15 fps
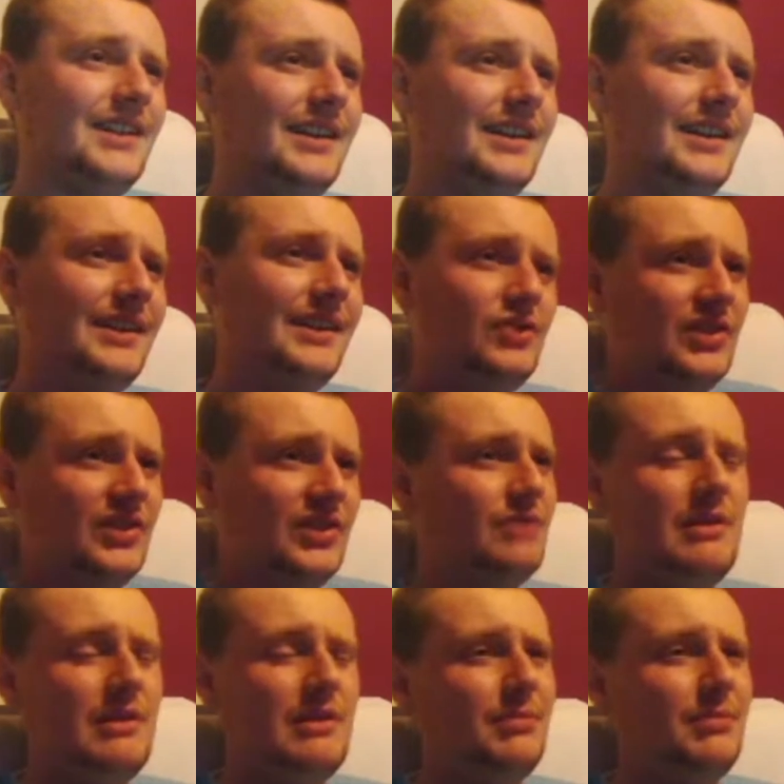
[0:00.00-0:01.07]
I've just seen the
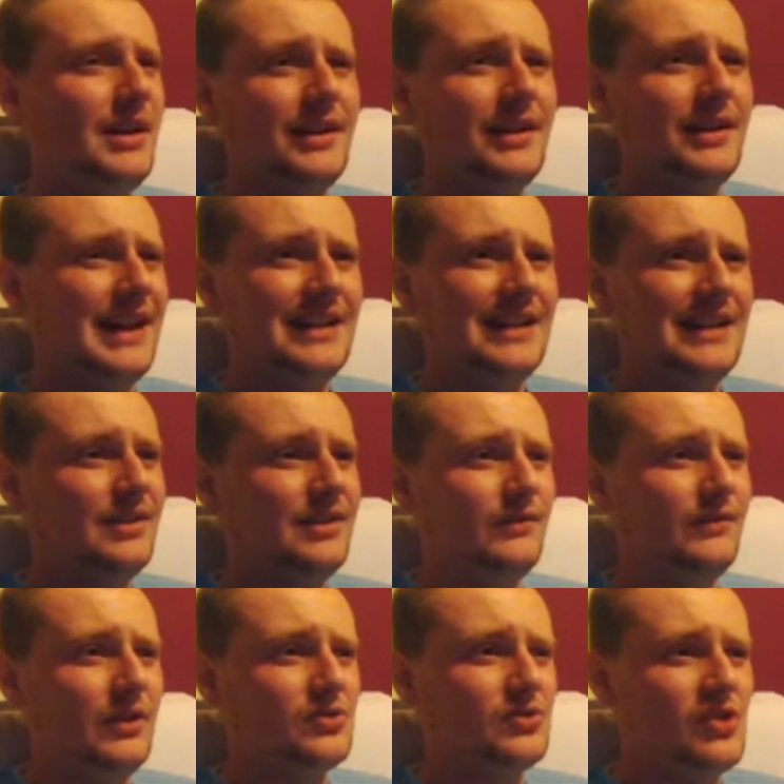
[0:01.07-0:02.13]
replay again of
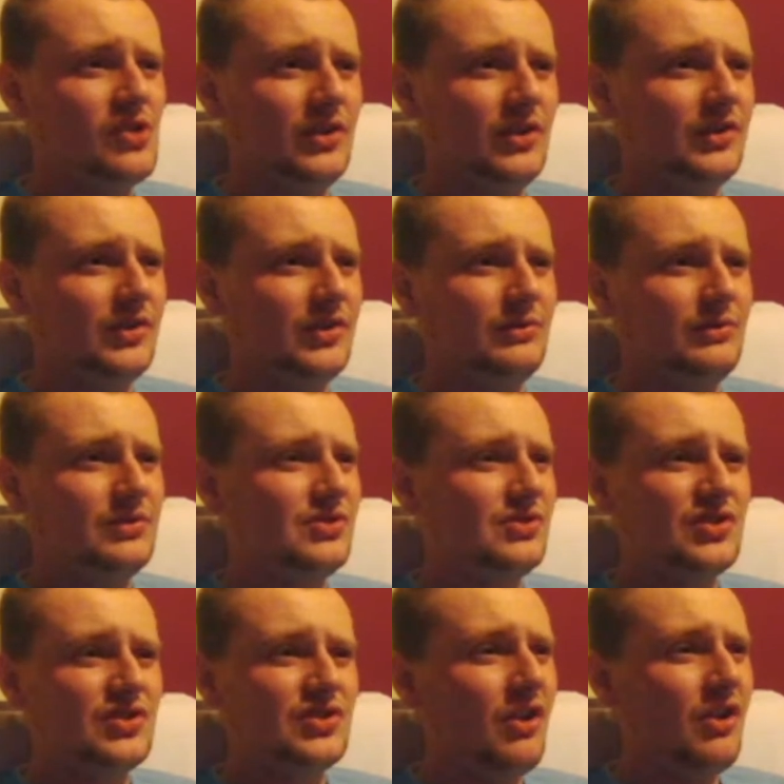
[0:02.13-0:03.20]
the shots. So it's just
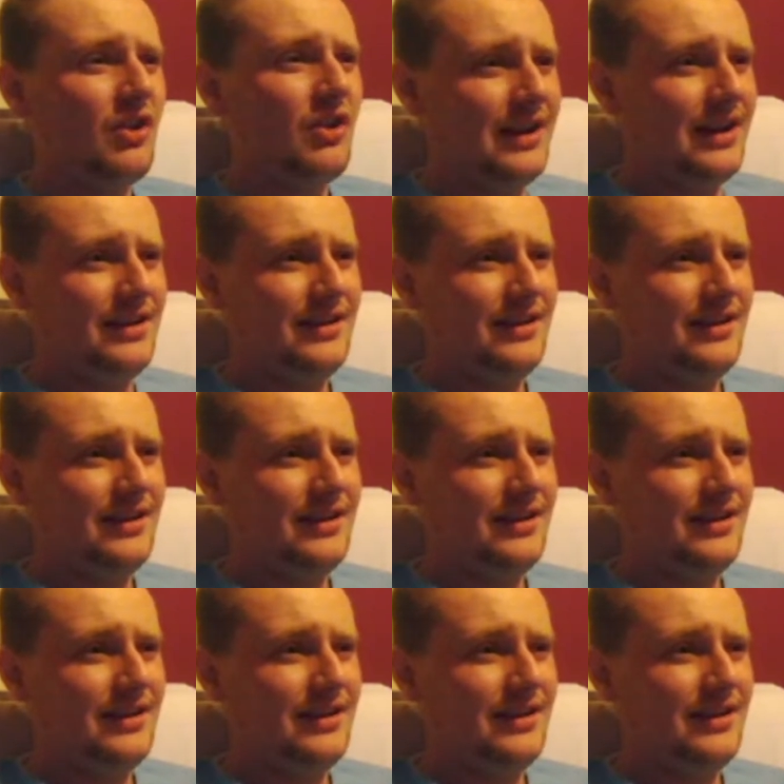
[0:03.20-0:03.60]
shocking.